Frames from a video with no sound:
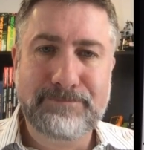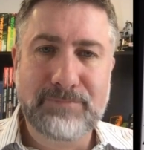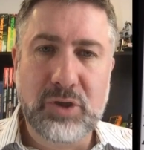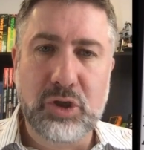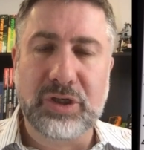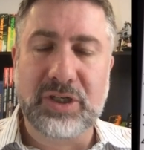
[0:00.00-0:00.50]

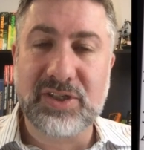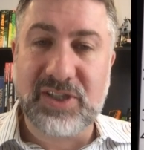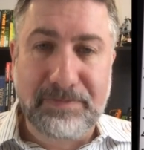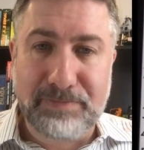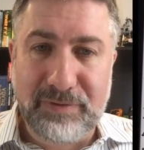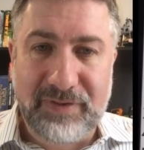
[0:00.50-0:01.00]
You're going to
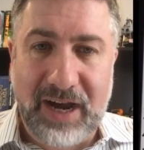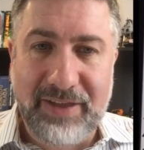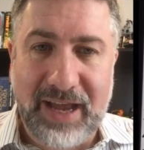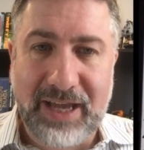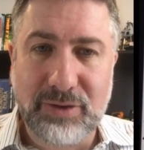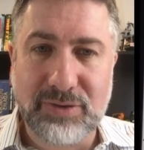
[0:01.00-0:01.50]
simplify
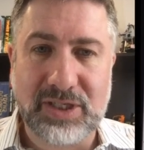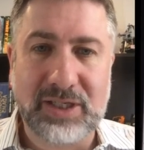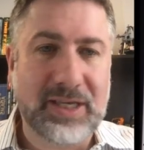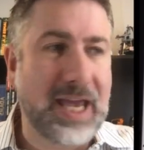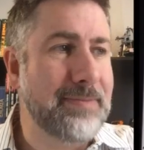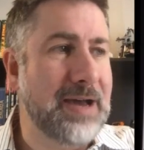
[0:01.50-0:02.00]
that using
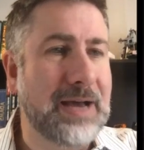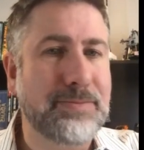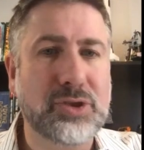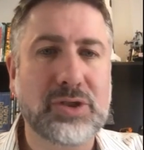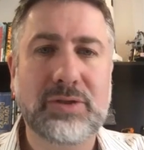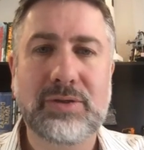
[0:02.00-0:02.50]

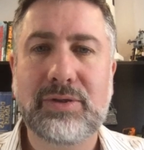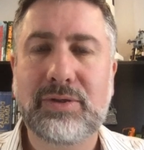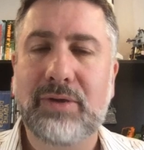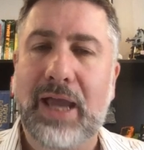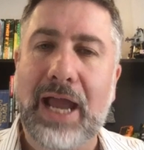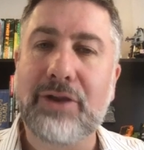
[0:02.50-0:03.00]
K-maps,
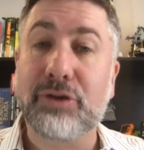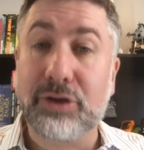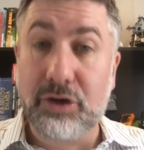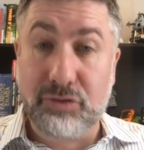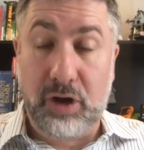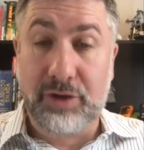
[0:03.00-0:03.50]
and you're going to
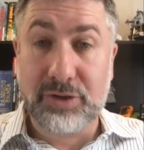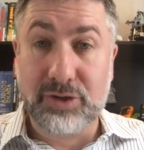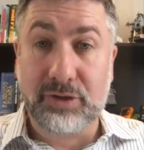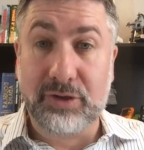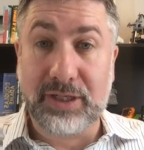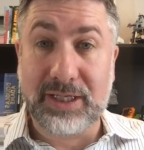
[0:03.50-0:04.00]
draw the
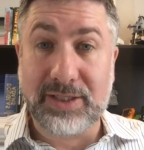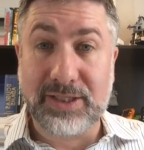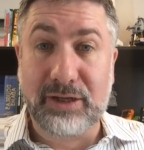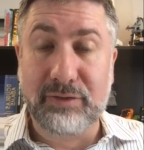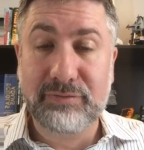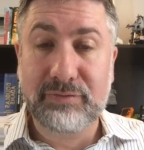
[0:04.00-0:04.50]
circuit
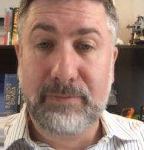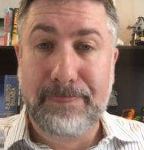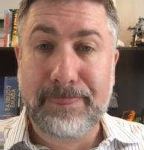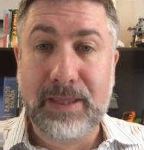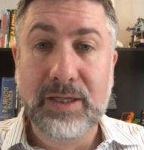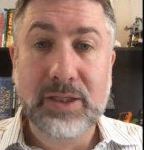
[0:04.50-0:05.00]
itself.
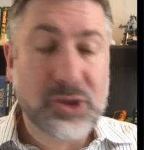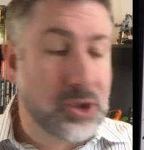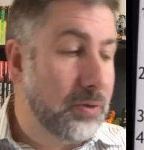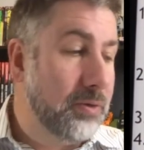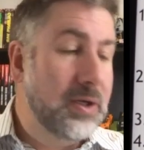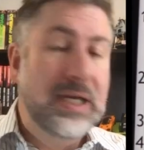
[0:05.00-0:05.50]

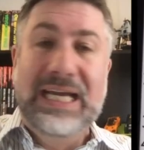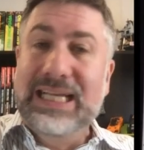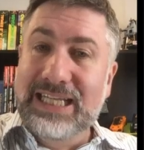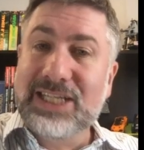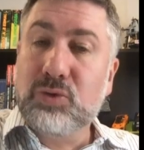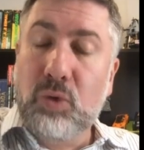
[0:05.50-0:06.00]
So
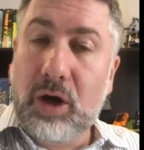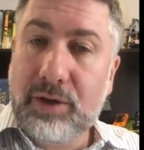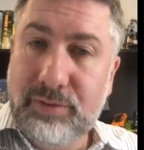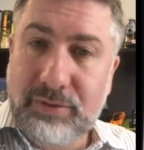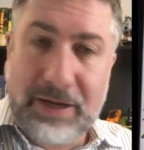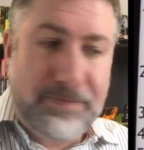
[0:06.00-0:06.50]
let's walk
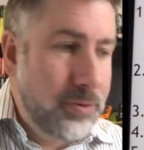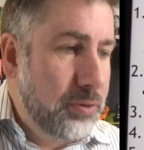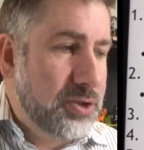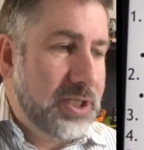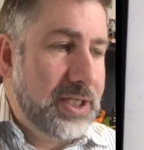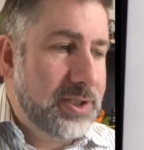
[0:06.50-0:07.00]
through that
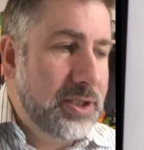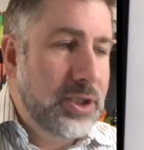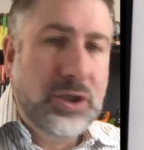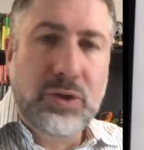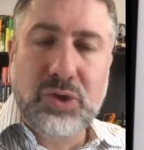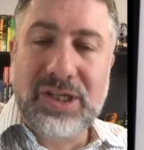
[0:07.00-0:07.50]
process
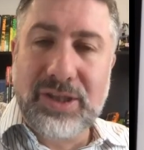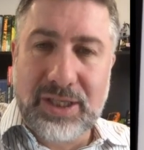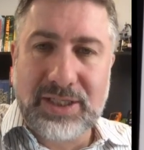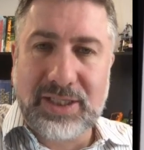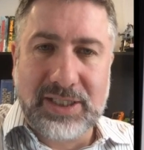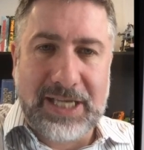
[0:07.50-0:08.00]
using this
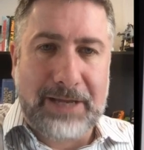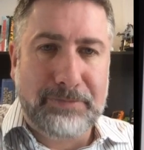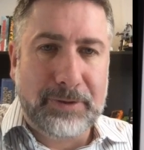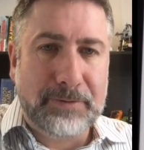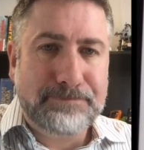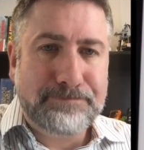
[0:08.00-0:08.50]
example.